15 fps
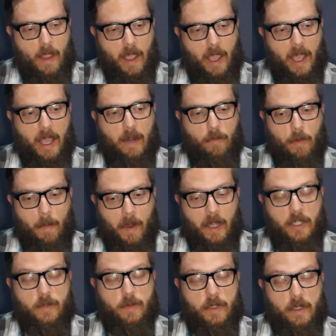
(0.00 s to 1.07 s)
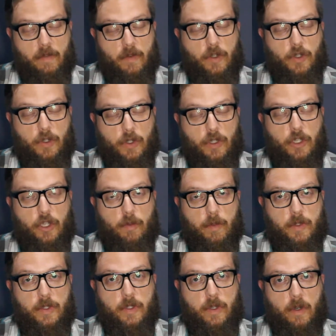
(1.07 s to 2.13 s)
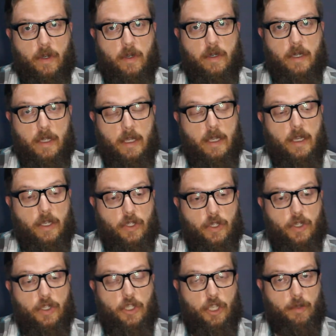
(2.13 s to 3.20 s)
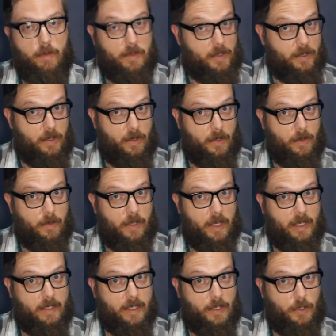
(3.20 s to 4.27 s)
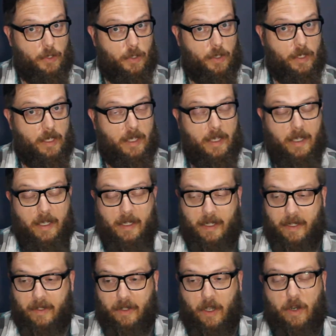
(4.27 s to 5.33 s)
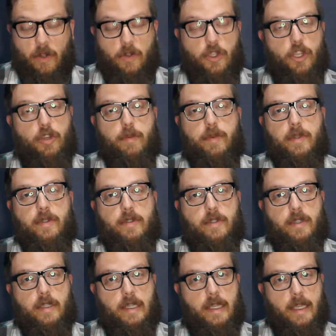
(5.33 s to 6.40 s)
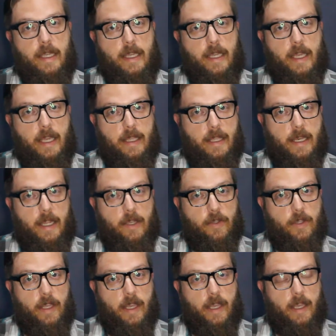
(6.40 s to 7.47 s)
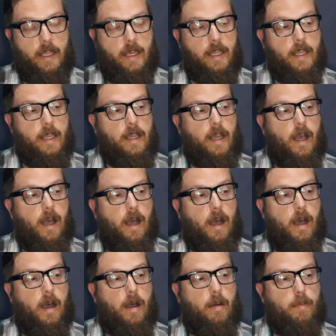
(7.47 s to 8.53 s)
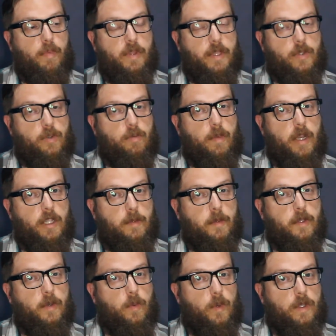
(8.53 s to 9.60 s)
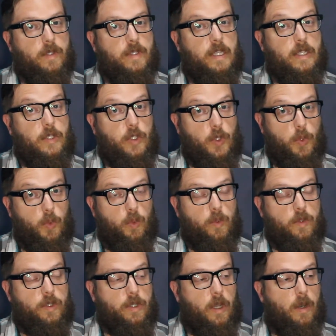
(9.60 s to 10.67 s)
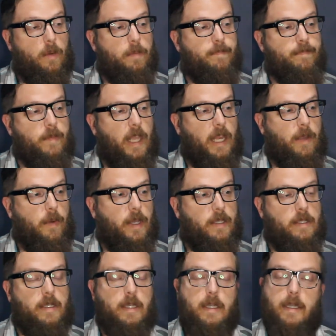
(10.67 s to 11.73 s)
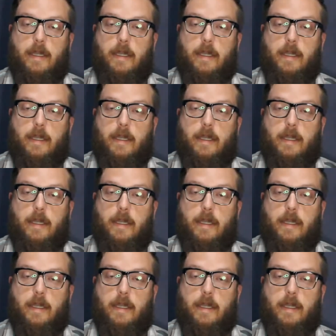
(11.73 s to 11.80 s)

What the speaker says: and reminds me of a good Cuban cigar. Good Cuban cigar. Note that I said good, because not all Cubans hit the nail on the head, but this reminds me of the ones that do. So, anyways,